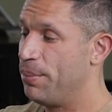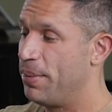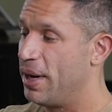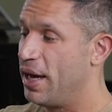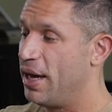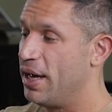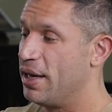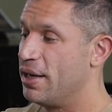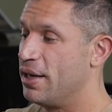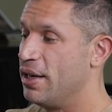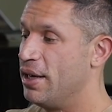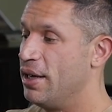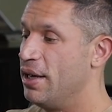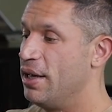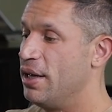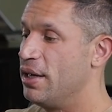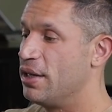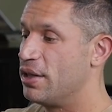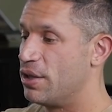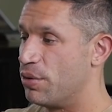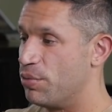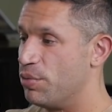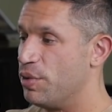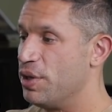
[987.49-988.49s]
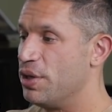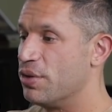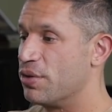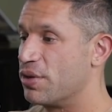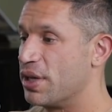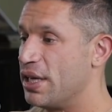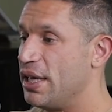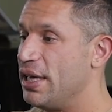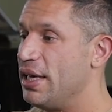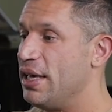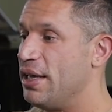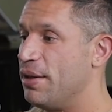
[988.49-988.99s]
But the real
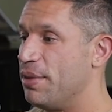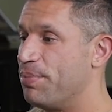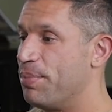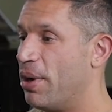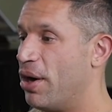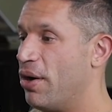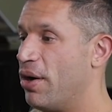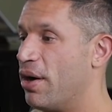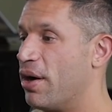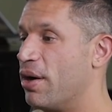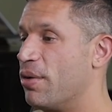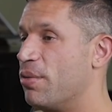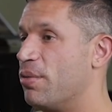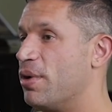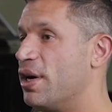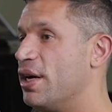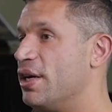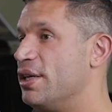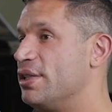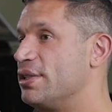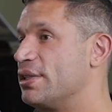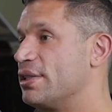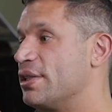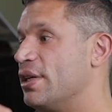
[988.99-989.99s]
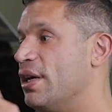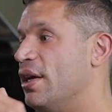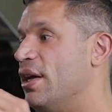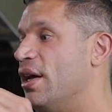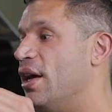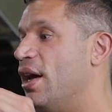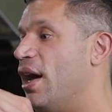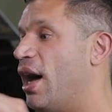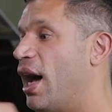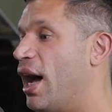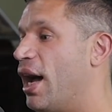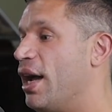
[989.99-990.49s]
key part was
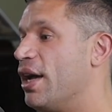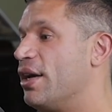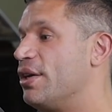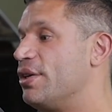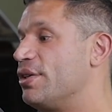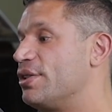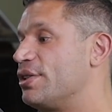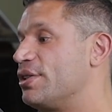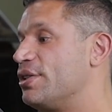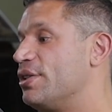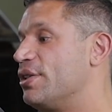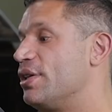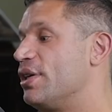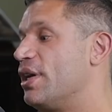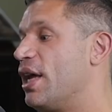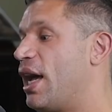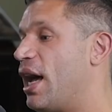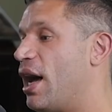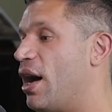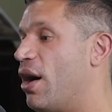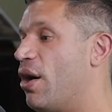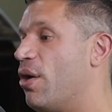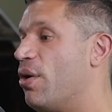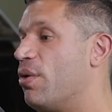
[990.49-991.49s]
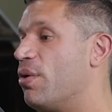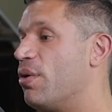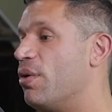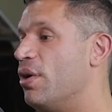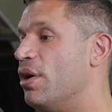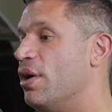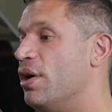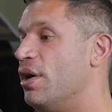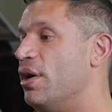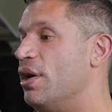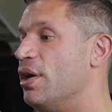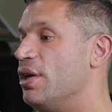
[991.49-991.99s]
I understood how
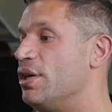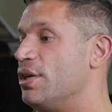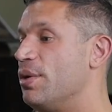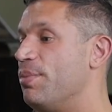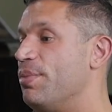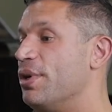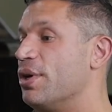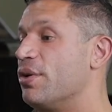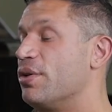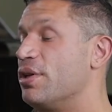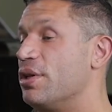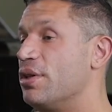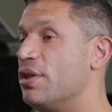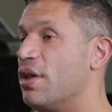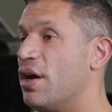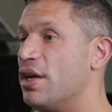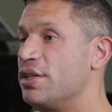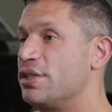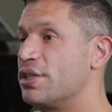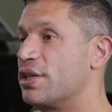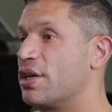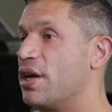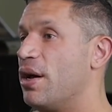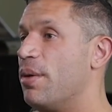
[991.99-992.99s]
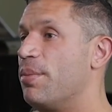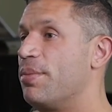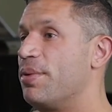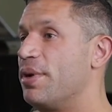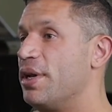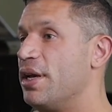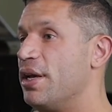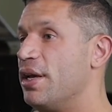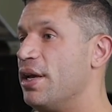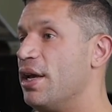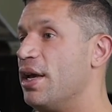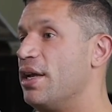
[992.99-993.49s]
to build and launch a
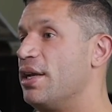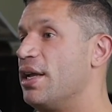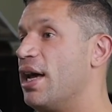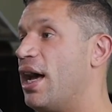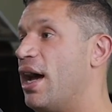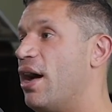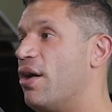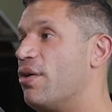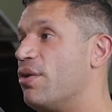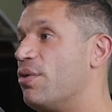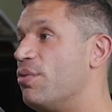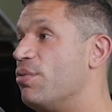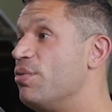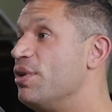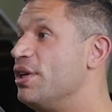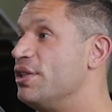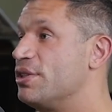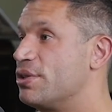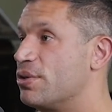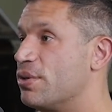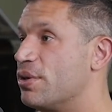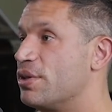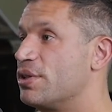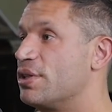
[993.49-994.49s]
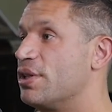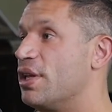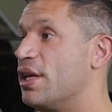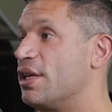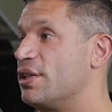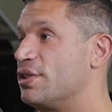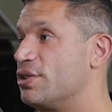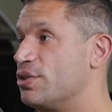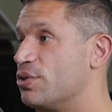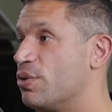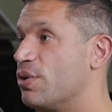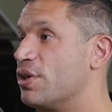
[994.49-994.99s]
company and how to resource and
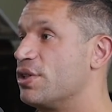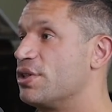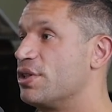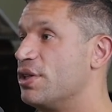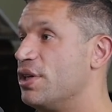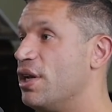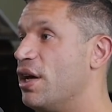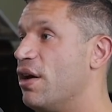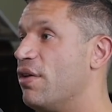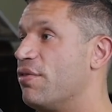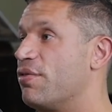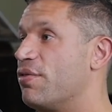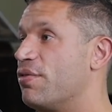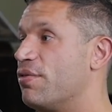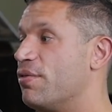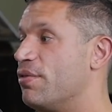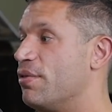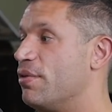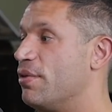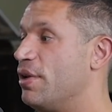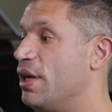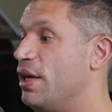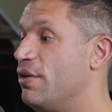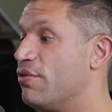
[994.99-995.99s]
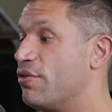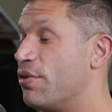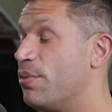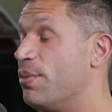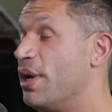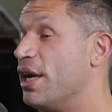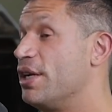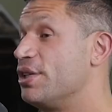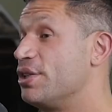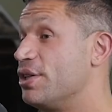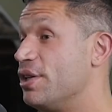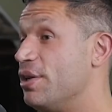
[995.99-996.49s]
like source enough
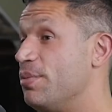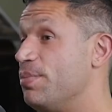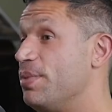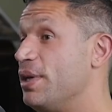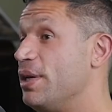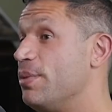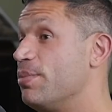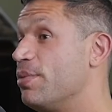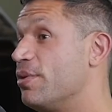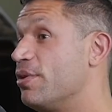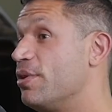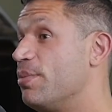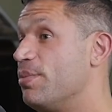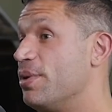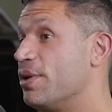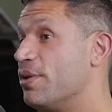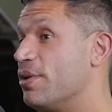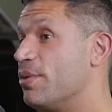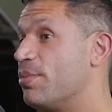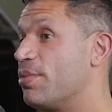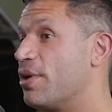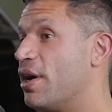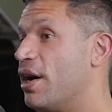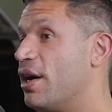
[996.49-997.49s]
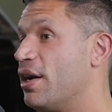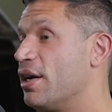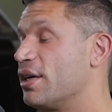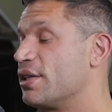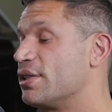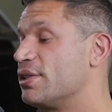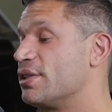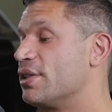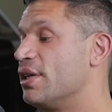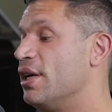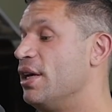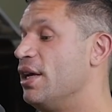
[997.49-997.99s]
information and people to build the
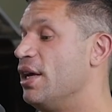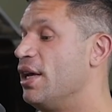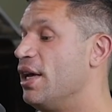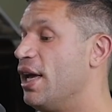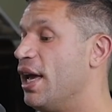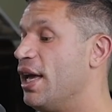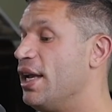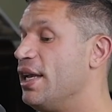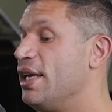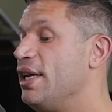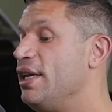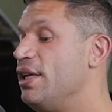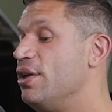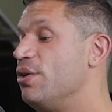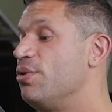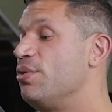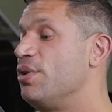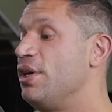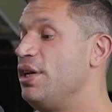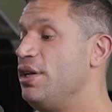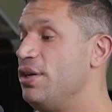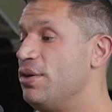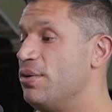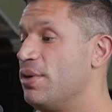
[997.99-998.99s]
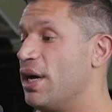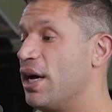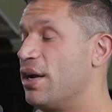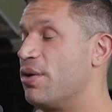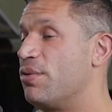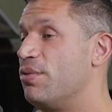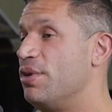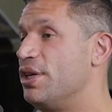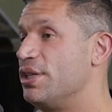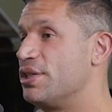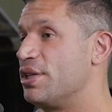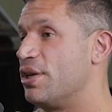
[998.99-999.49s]
products. And he knew how to
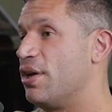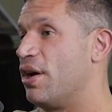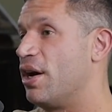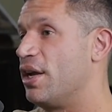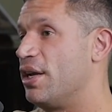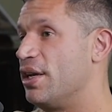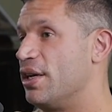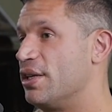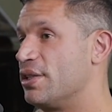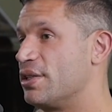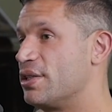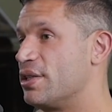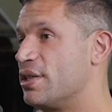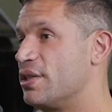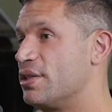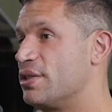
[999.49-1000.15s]
reach an audience.